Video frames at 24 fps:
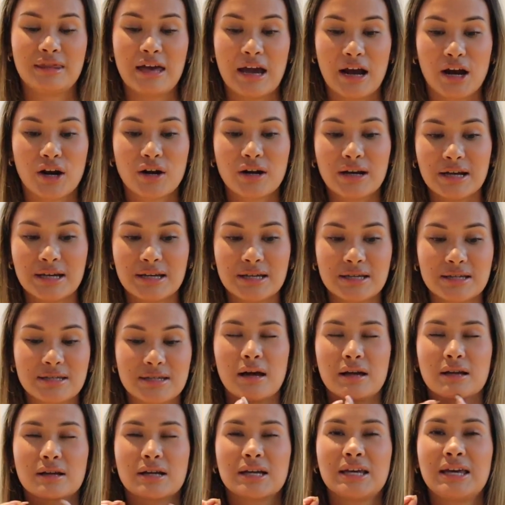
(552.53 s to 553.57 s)
There is
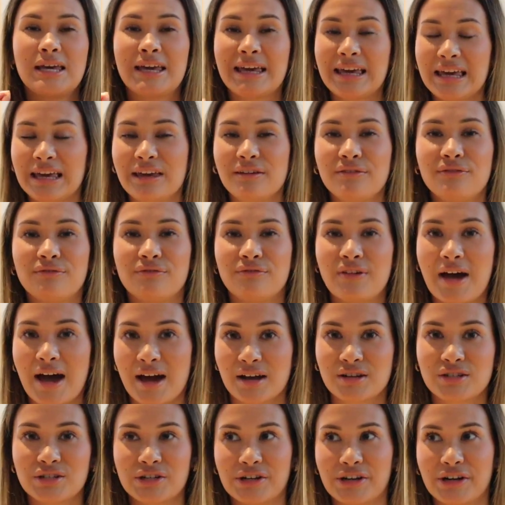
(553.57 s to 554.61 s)
a key
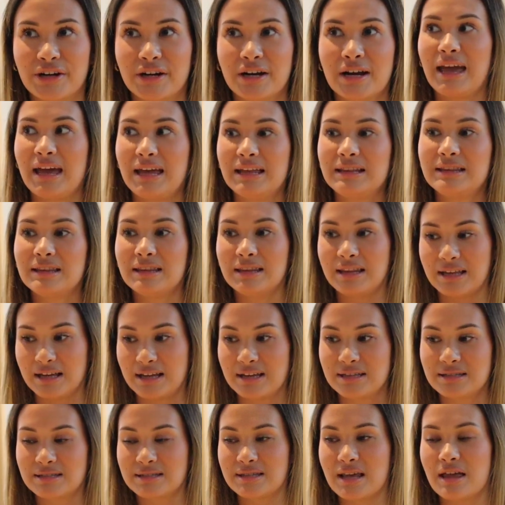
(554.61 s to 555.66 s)
factor in
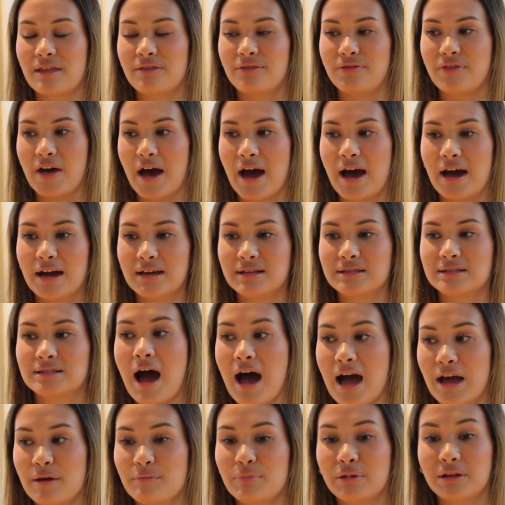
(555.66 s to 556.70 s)
this that
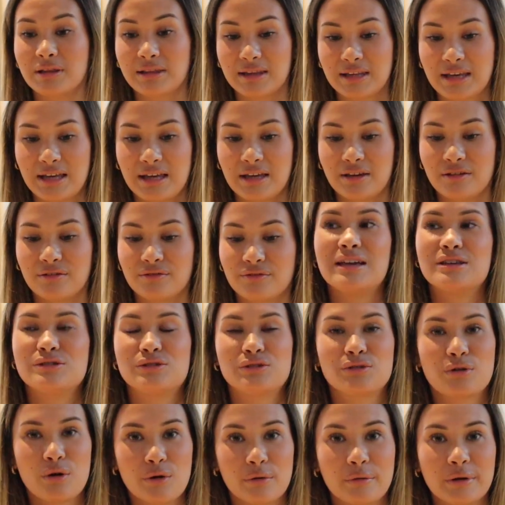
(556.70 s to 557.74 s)
I believe
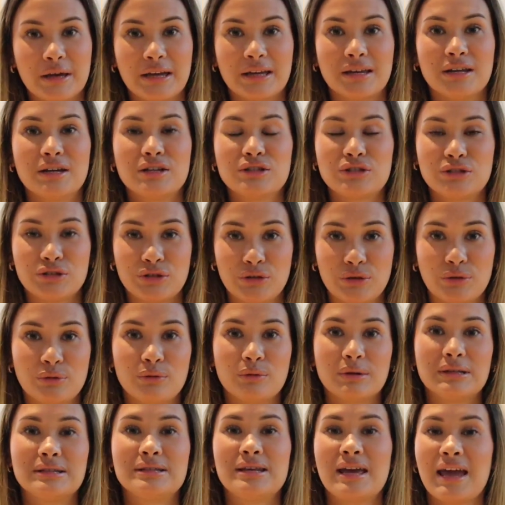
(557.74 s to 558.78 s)
is going
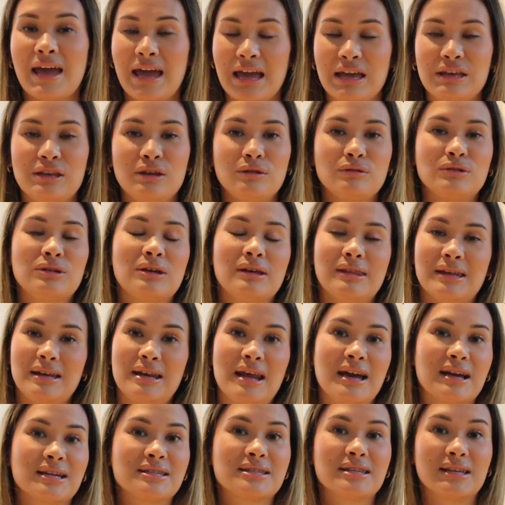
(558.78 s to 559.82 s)
to take you to the
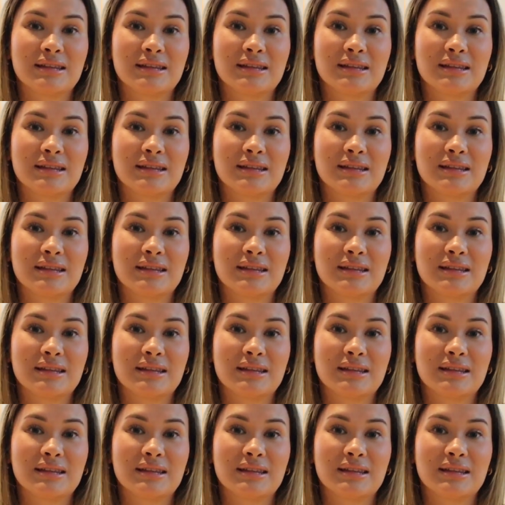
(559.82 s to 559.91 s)
next